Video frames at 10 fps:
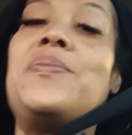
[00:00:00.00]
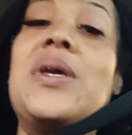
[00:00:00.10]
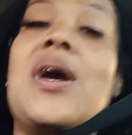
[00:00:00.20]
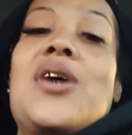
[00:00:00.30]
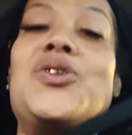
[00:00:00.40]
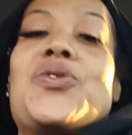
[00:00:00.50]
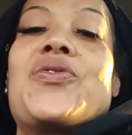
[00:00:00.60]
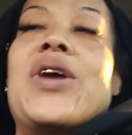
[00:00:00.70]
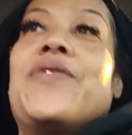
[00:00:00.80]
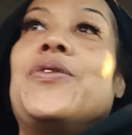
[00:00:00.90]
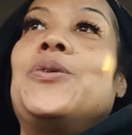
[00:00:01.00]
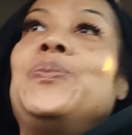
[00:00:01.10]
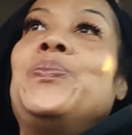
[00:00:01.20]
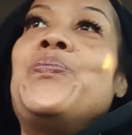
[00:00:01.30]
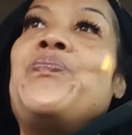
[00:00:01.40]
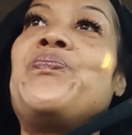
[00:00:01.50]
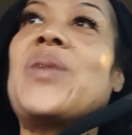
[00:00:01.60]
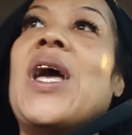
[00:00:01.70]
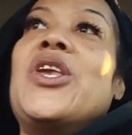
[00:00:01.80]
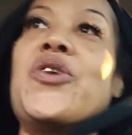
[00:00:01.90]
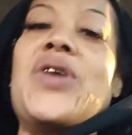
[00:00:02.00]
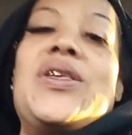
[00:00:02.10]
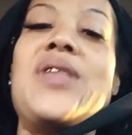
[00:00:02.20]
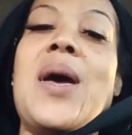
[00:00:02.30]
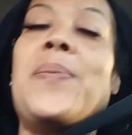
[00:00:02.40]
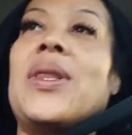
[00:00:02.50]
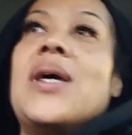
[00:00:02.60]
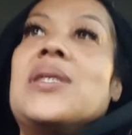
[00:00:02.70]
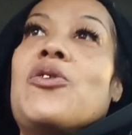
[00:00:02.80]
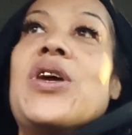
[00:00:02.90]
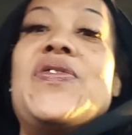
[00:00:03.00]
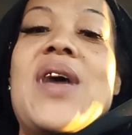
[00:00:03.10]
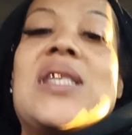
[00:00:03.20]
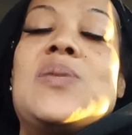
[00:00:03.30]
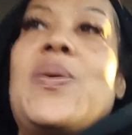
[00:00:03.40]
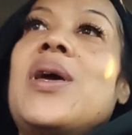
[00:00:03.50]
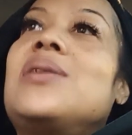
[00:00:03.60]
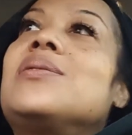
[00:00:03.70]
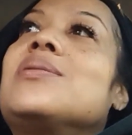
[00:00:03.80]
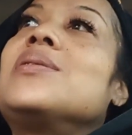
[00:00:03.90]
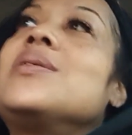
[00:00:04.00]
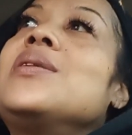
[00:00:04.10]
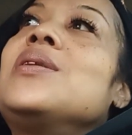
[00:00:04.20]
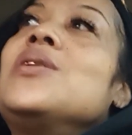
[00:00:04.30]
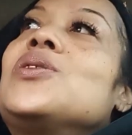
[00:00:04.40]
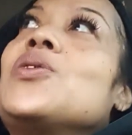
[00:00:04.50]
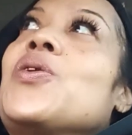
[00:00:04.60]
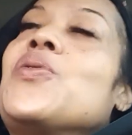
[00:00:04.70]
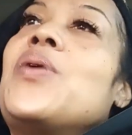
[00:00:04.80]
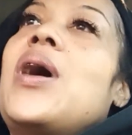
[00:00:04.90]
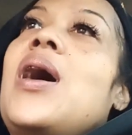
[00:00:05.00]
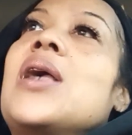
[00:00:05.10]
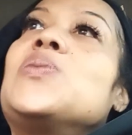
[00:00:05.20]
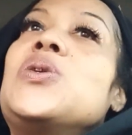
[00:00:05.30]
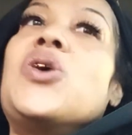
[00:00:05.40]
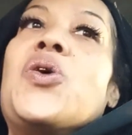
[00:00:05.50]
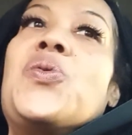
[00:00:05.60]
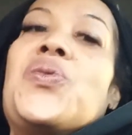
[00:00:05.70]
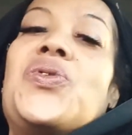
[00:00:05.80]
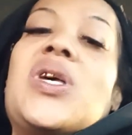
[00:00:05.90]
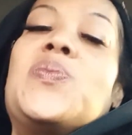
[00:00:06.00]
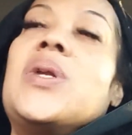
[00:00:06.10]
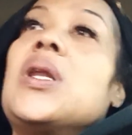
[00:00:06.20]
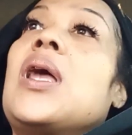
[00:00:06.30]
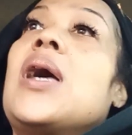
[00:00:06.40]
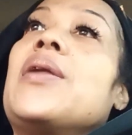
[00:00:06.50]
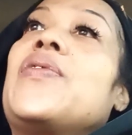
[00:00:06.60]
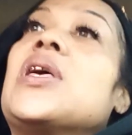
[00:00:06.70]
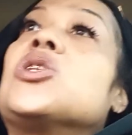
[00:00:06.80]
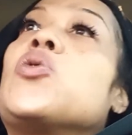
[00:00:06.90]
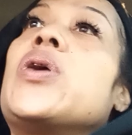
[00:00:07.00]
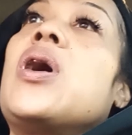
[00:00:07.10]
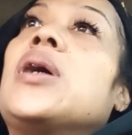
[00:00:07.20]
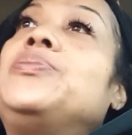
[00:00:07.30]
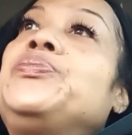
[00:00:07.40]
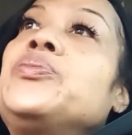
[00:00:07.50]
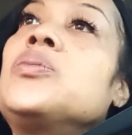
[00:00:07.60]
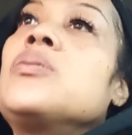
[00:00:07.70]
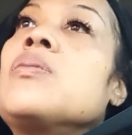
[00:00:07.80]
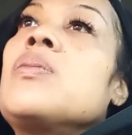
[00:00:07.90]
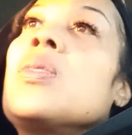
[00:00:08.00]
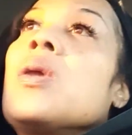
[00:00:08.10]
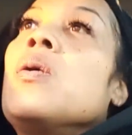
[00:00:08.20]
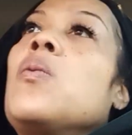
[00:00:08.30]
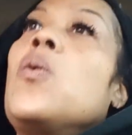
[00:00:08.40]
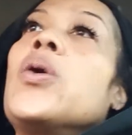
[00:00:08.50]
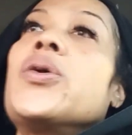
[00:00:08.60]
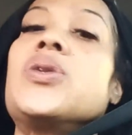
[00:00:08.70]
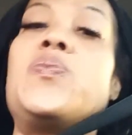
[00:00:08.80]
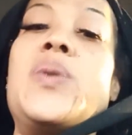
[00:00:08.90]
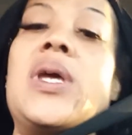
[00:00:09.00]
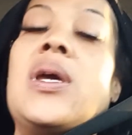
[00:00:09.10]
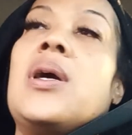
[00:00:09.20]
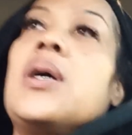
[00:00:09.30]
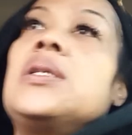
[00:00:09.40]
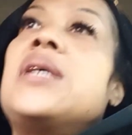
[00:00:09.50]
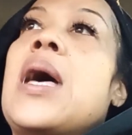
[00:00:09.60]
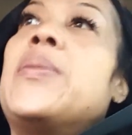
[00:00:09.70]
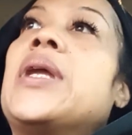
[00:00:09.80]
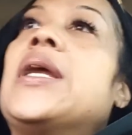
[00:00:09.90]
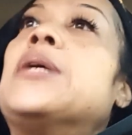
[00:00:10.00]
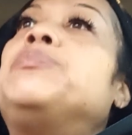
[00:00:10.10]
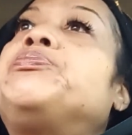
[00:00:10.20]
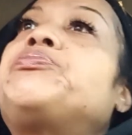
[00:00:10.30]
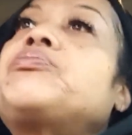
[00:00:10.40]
because you're grateful and you're in that place or in that space. So, as we know, there's been a lot of things going on. Water is being contaminated.